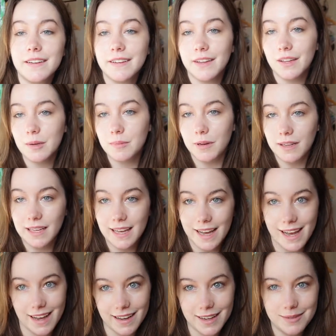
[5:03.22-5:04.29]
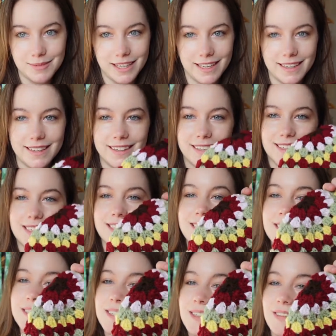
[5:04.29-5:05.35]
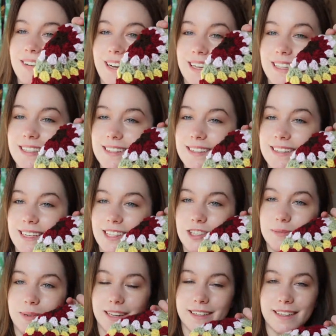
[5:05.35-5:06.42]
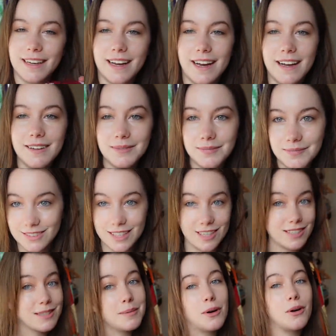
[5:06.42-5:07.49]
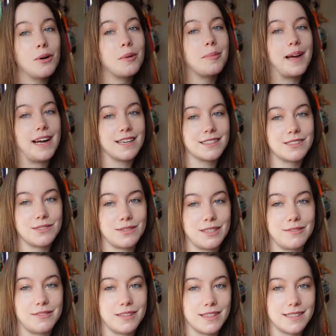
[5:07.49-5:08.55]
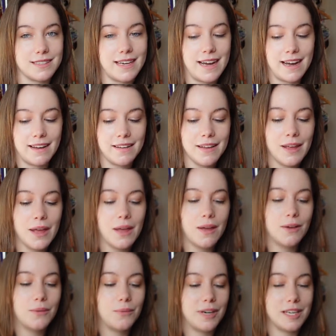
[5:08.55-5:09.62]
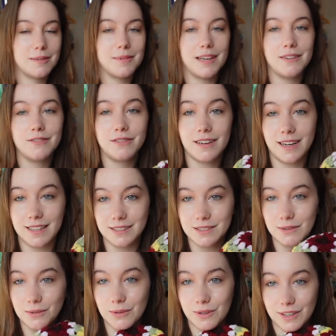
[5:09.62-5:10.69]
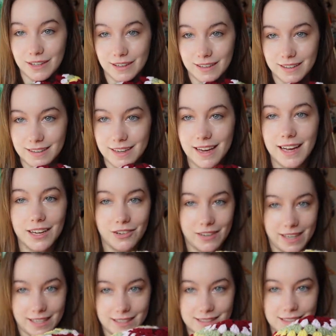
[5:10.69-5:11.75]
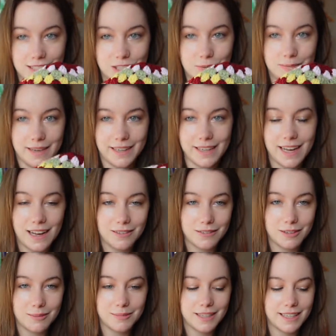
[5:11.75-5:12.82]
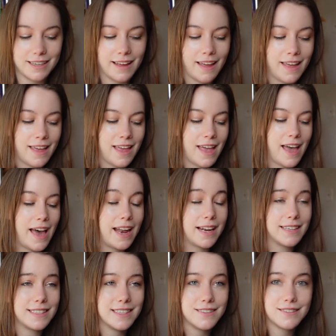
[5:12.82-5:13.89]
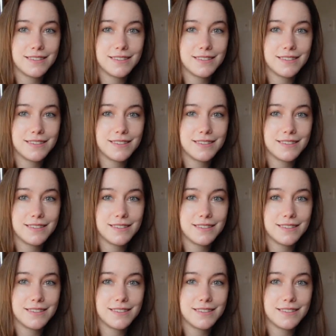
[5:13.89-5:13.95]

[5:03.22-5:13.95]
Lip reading: another bucket hat I made is this granny stitch bucket hat. There's a whole backstory for this hat. One of my friends ordered a granny stitch bucket hat from me and I didn't